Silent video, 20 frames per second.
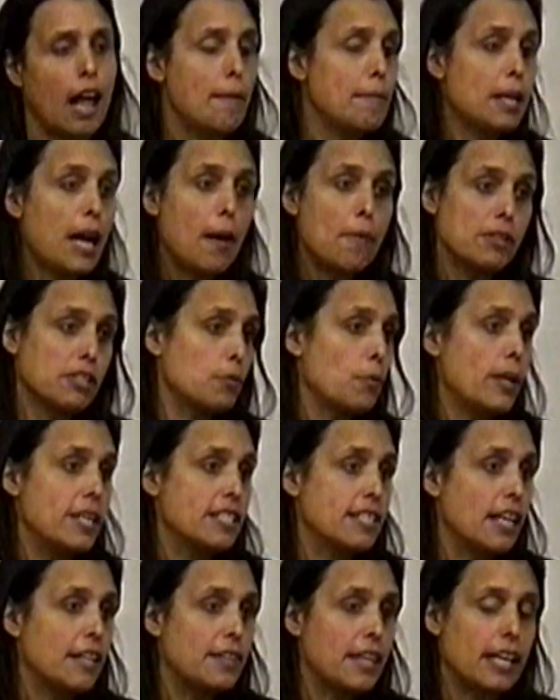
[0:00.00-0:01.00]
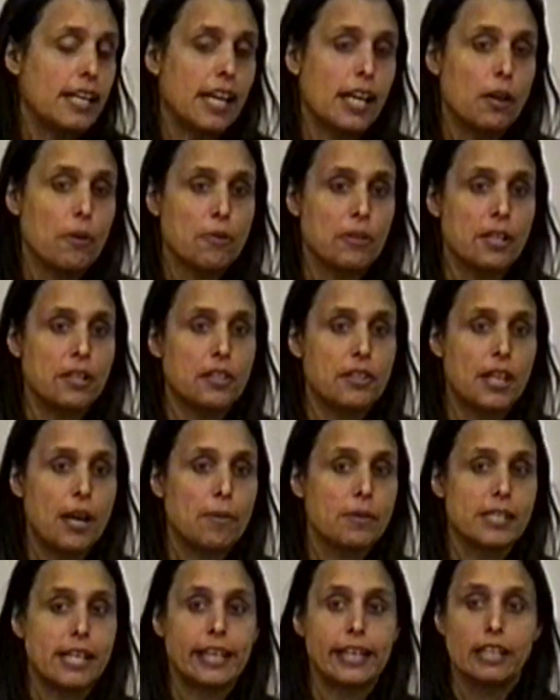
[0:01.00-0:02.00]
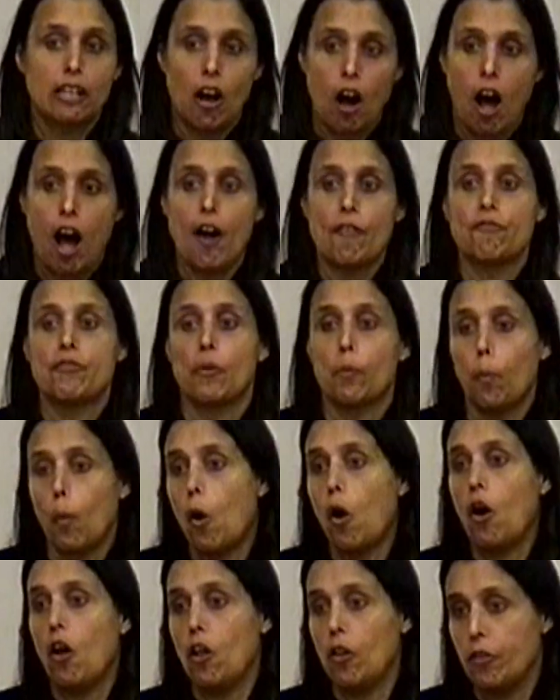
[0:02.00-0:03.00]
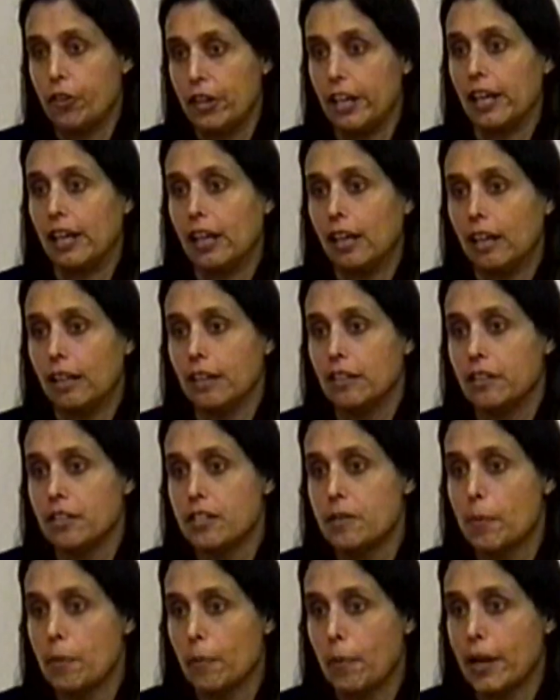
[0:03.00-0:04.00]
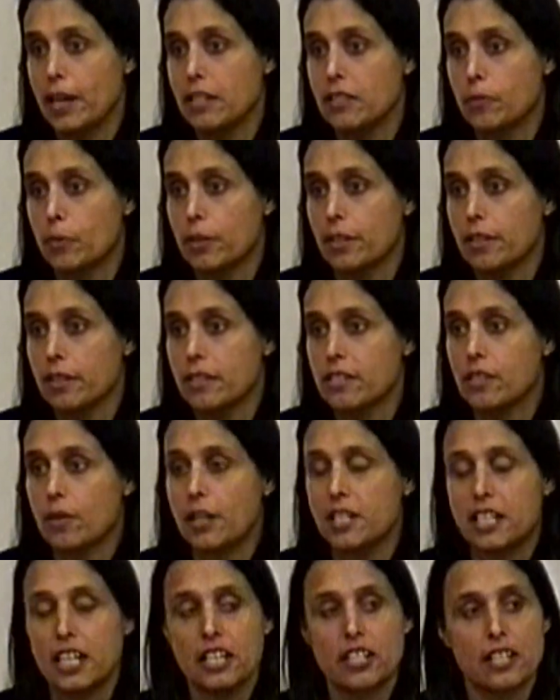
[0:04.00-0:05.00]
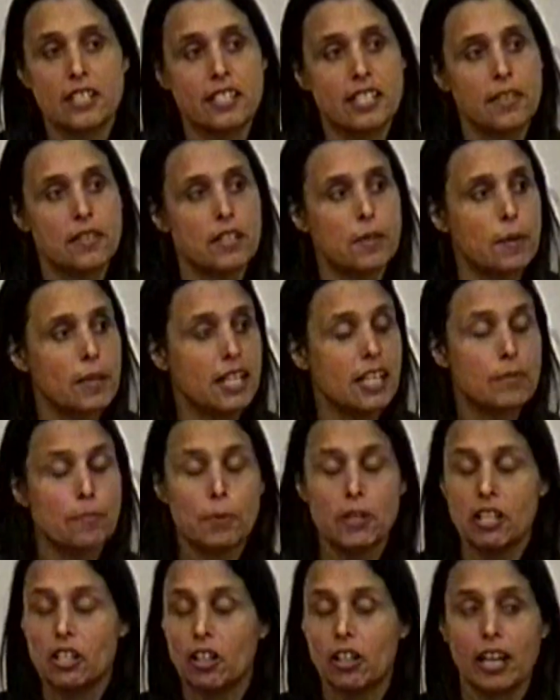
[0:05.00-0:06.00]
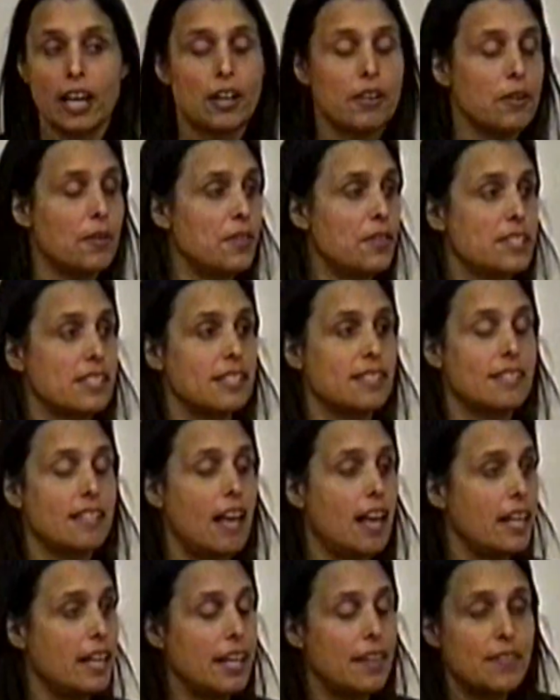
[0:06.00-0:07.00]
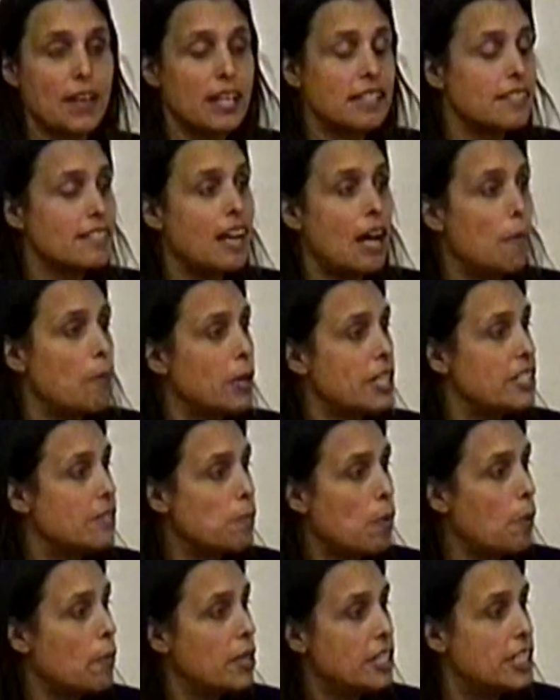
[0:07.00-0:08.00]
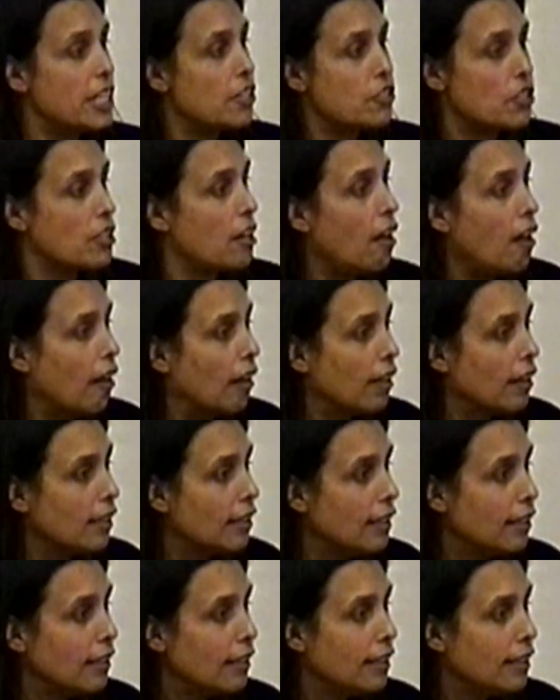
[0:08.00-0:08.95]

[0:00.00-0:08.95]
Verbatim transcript: I mean, I was raised like that. I don't think that that was like an off the wall thing to be raised with. So I teach them to do it, kids, but you look out here in the society, and that's not what we teach at all.